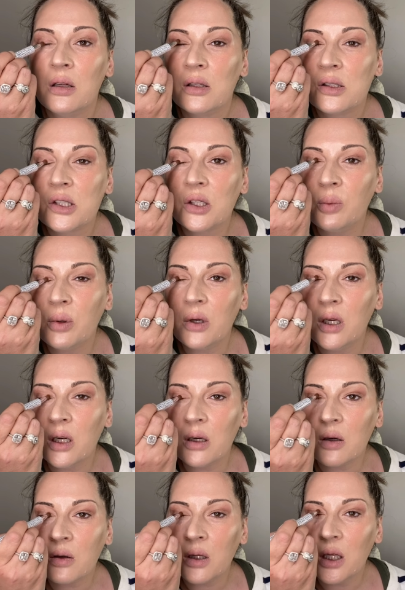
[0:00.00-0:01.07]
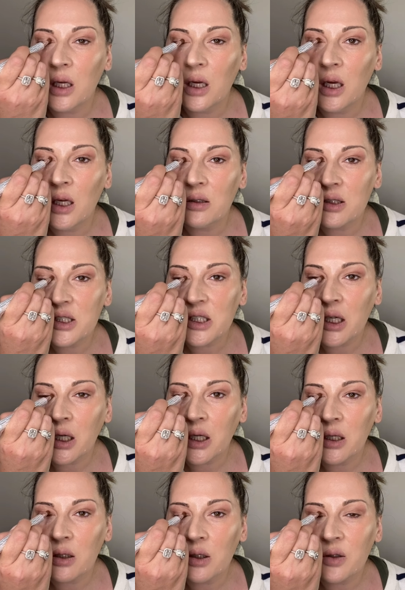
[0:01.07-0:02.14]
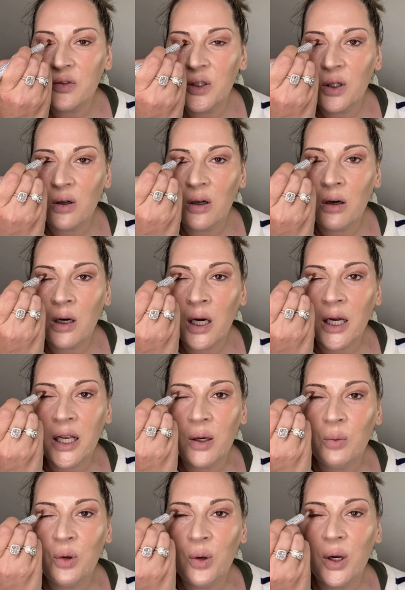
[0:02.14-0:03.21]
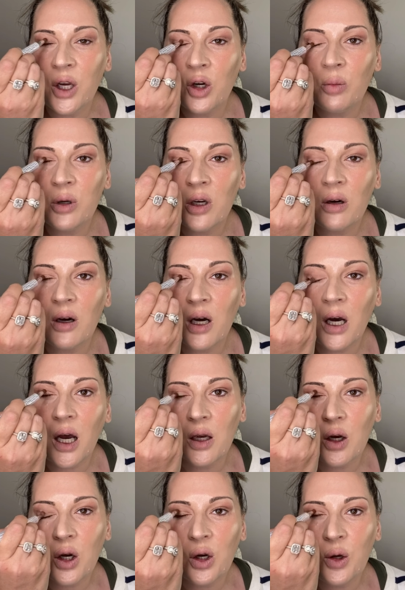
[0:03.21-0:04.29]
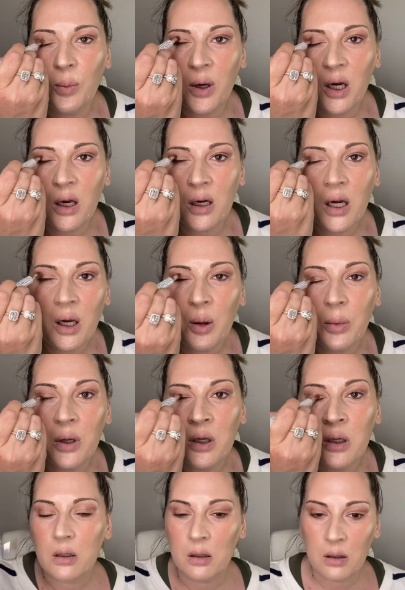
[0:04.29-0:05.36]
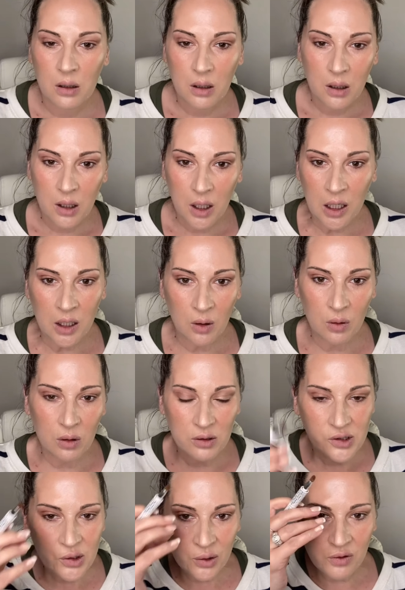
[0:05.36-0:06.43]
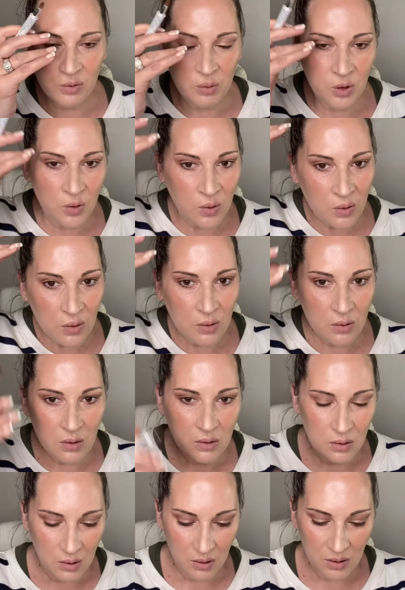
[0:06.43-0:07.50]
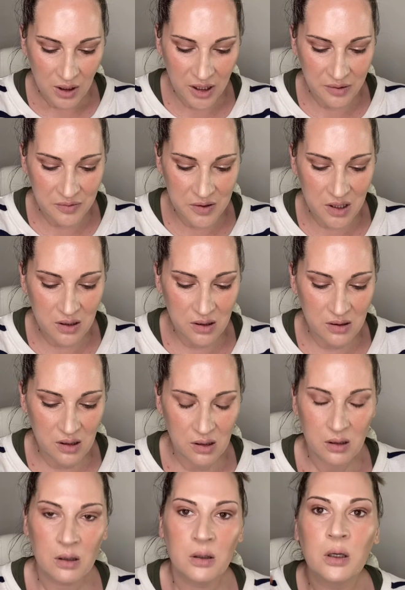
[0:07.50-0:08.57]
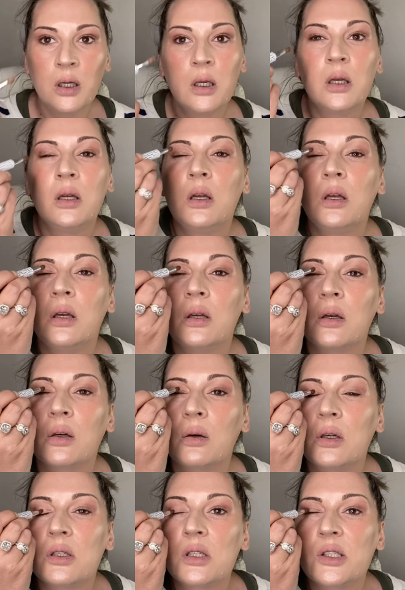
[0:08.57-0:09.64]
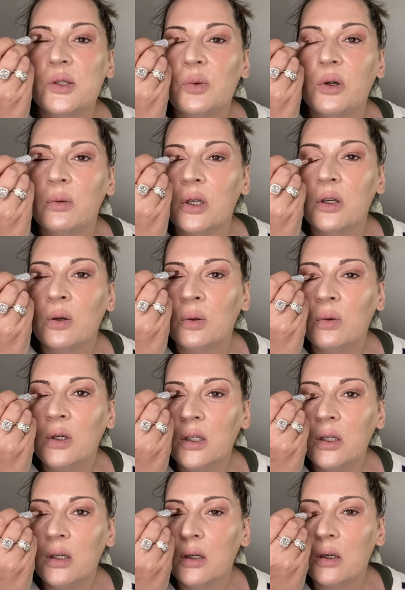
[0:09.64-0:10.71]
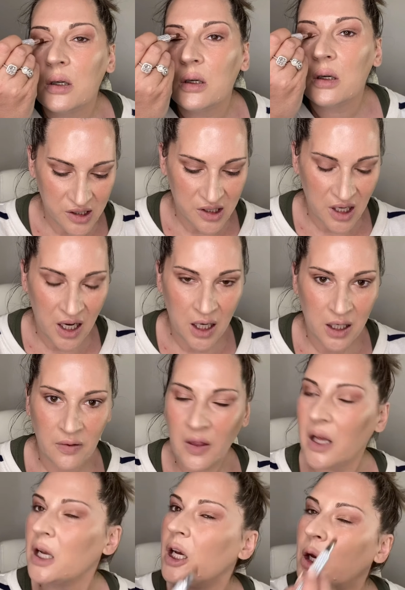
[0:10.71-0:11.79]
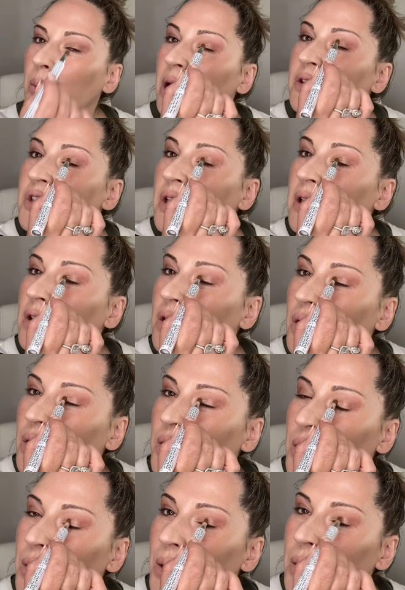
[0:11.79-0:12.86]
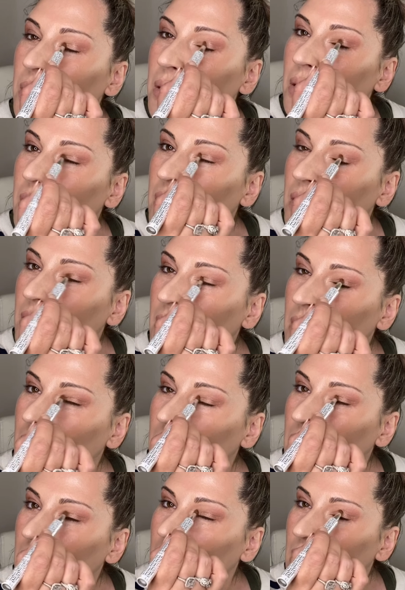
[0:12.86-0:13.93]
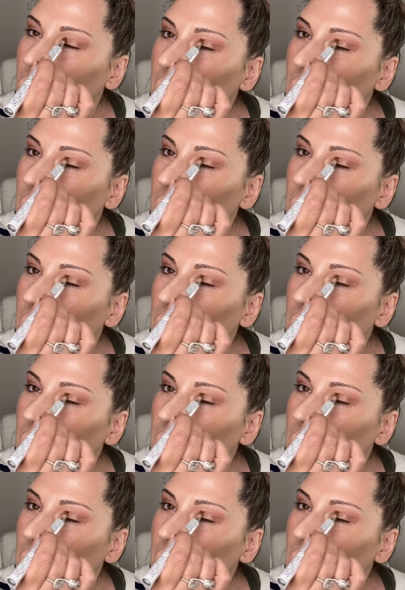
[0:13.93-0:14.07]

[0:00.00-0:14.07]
So putting it on the inside of your eye will help your eye open up and look sort of more lifted, which is what we all want. Just adding that up as I go. I'm